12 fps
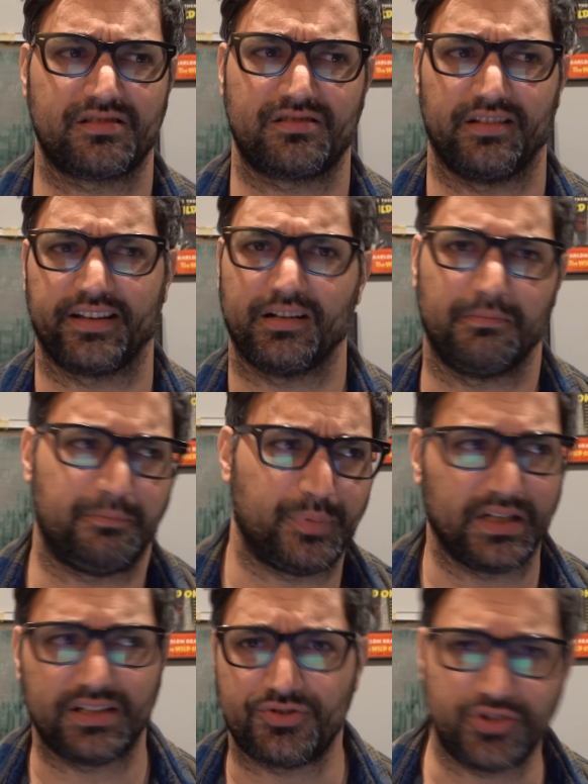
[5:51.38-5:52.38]
like a
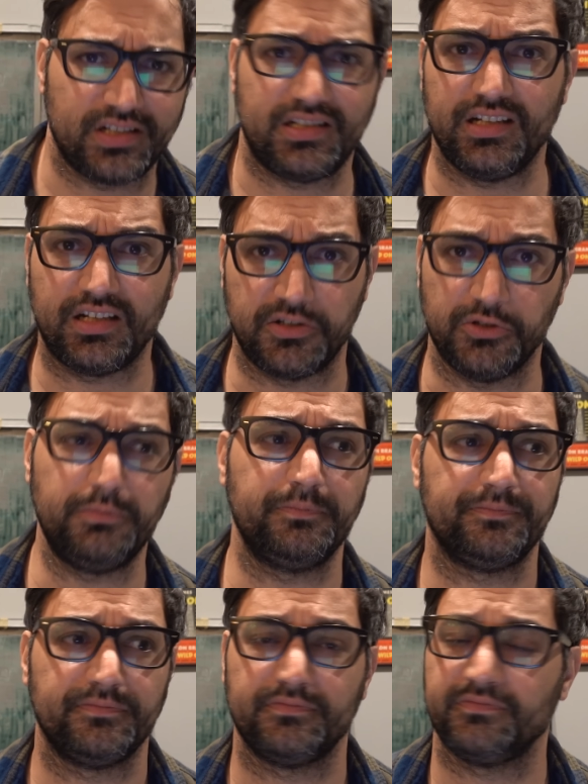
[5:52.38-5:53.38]
big GT coupe.
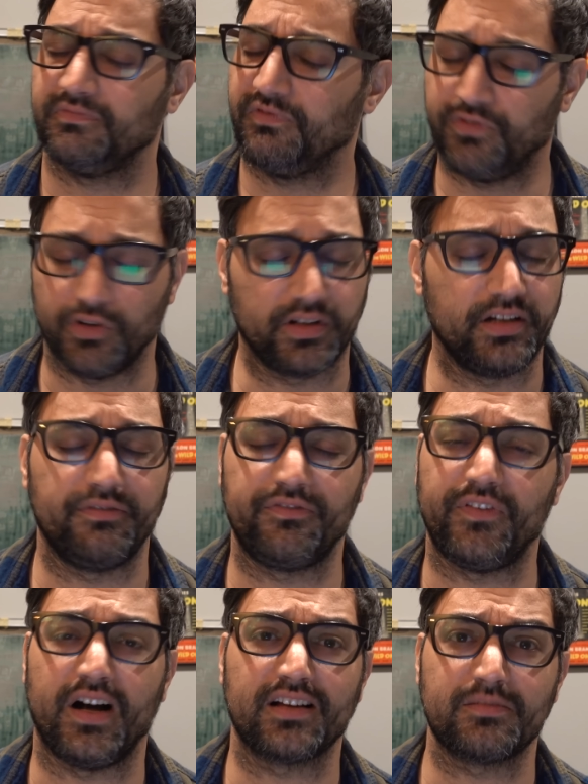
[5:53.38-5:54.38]
Fully
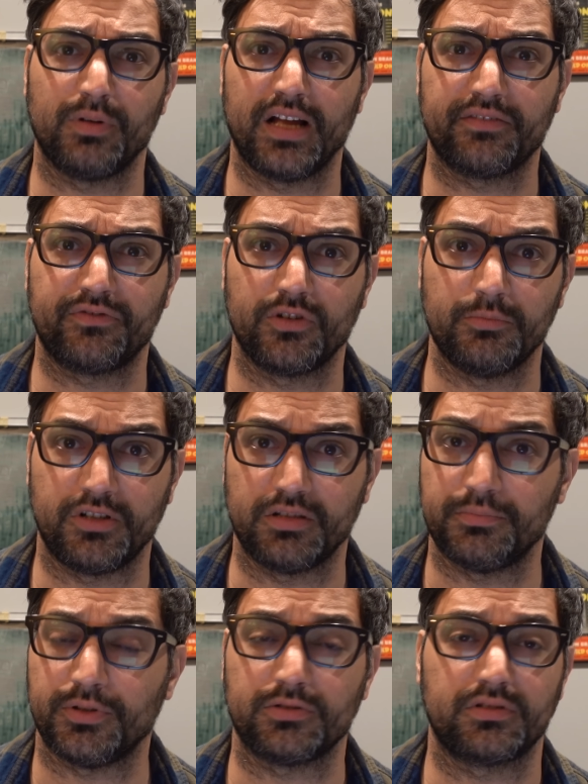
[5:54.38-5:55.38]
Fox platform. You
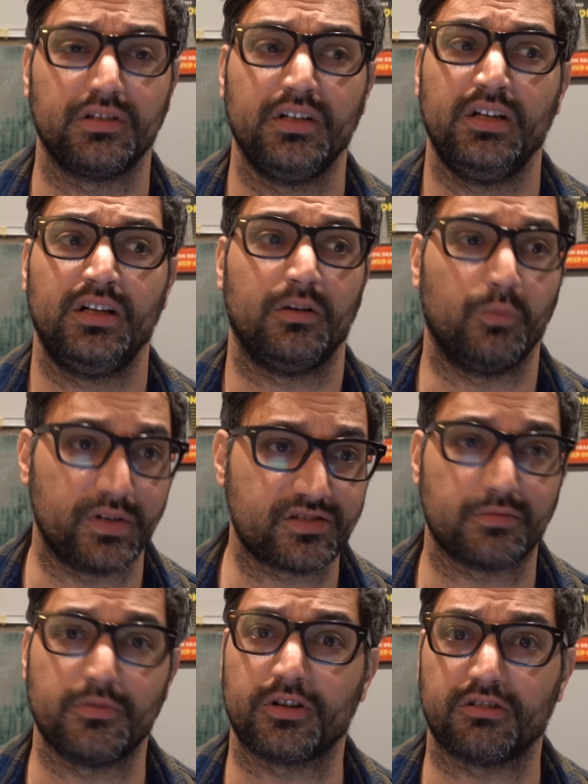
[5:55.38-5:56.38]
can bolt a
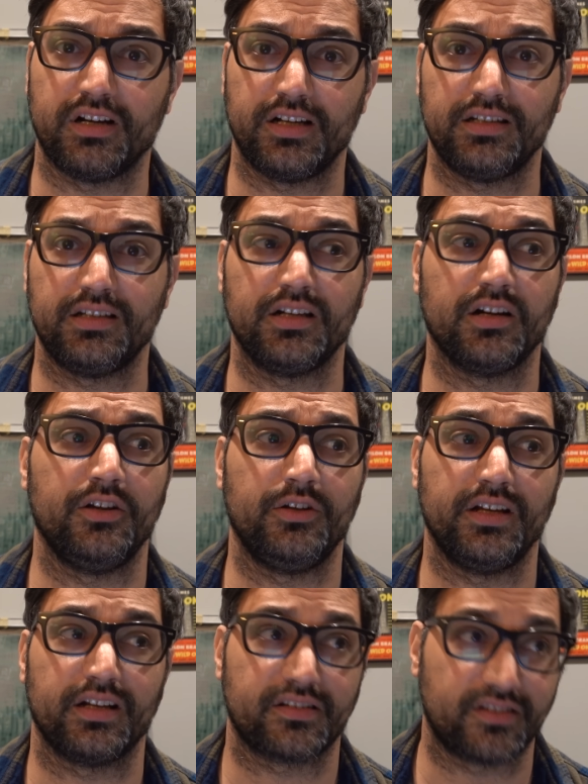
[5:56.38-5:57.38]
Windsor motor right in there. You
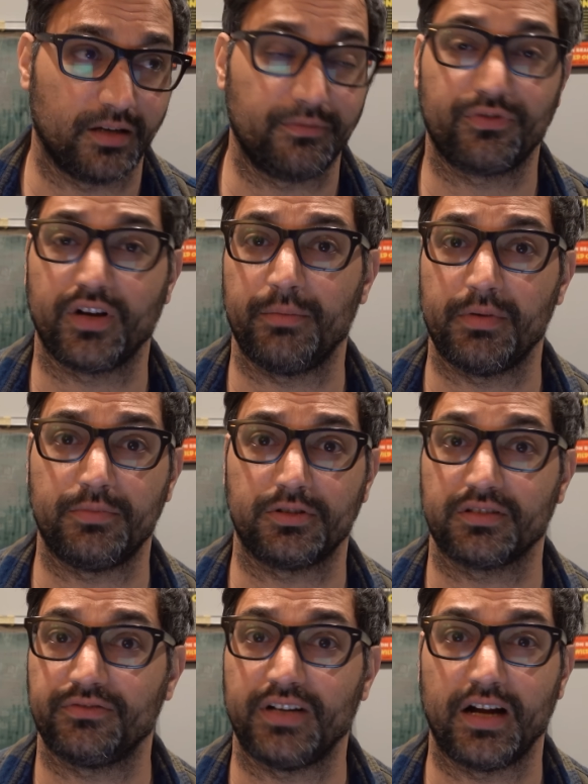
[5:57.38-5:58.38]
can get a subframe and
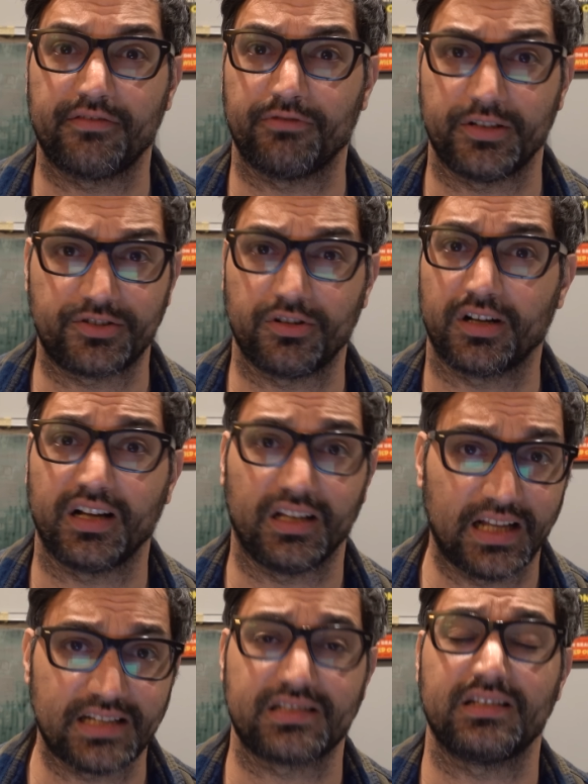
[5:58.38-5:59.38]
bolt a 5.3 truck
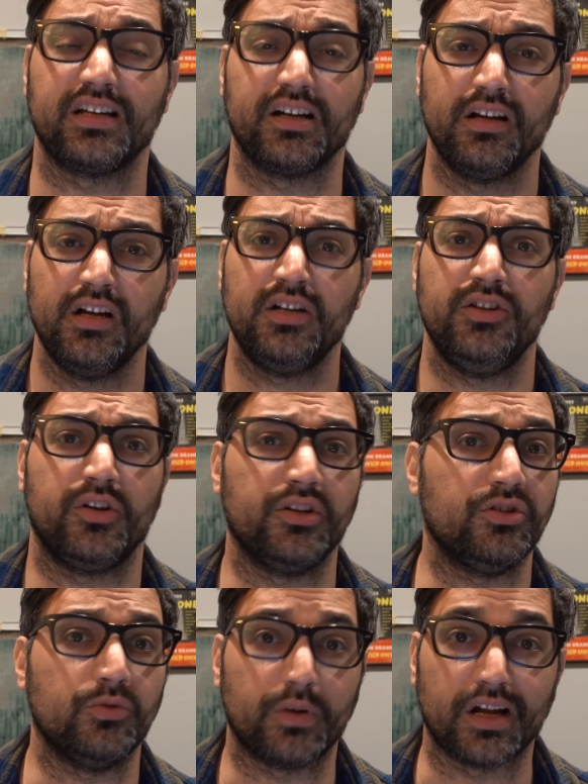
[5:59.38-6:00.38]
LS in there. You can
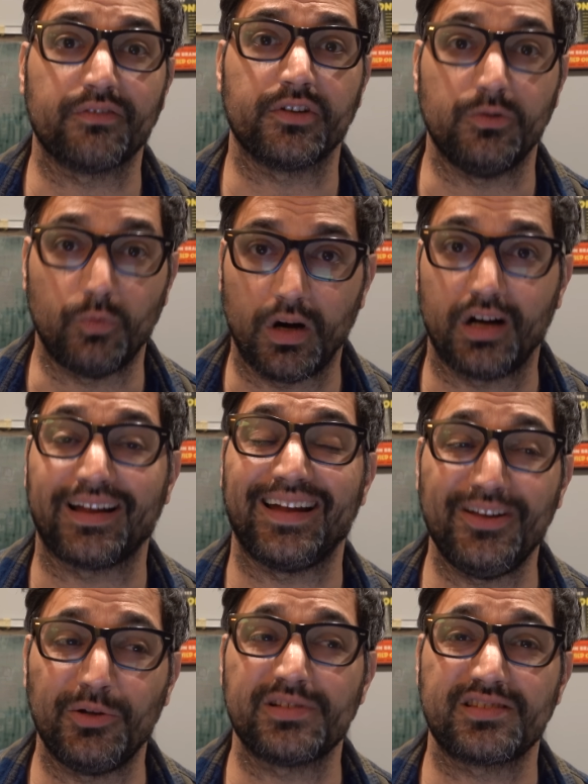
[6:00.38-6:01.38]
do whatever you want,
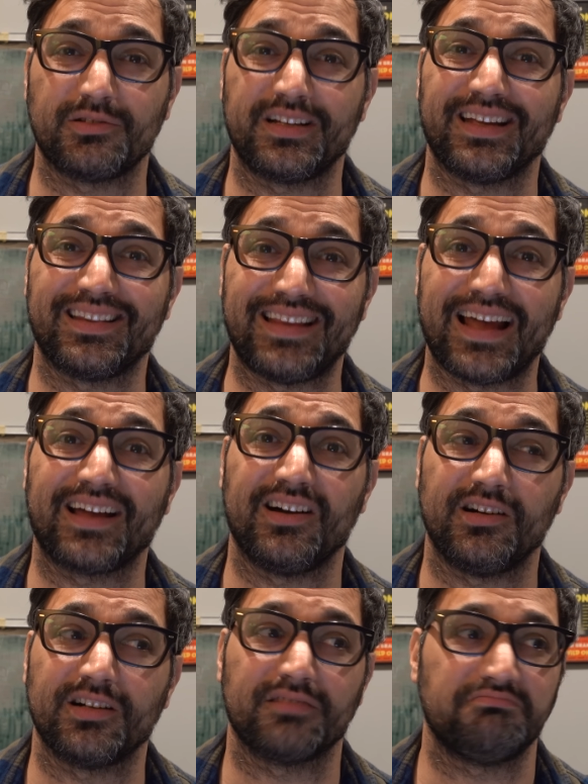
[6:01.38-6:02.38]
and you can still get that
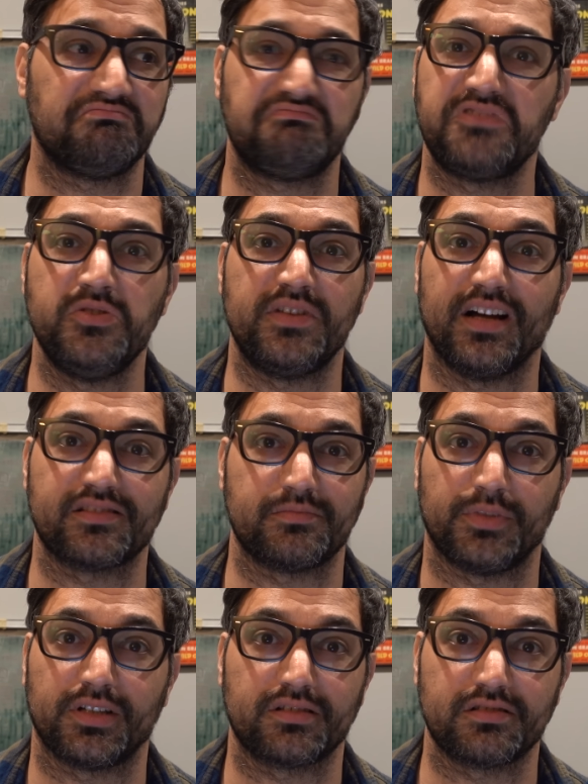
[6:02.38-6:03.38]
car
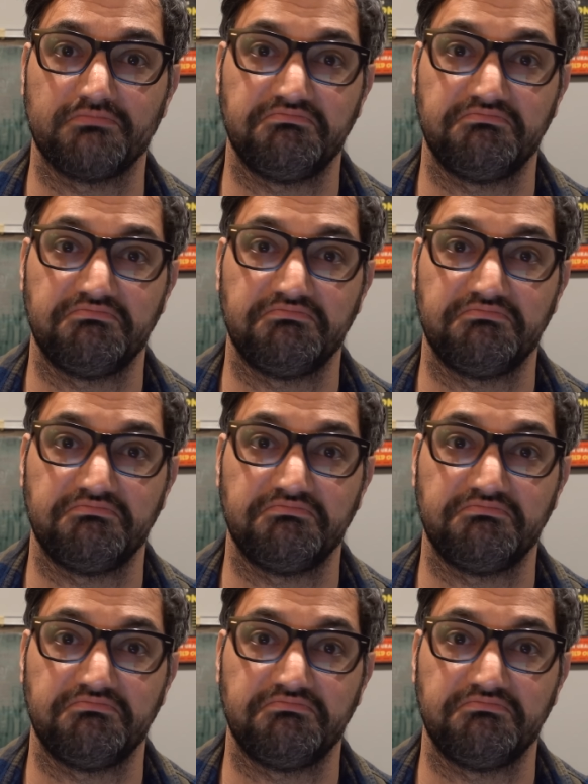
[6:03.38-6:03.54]
$2,000.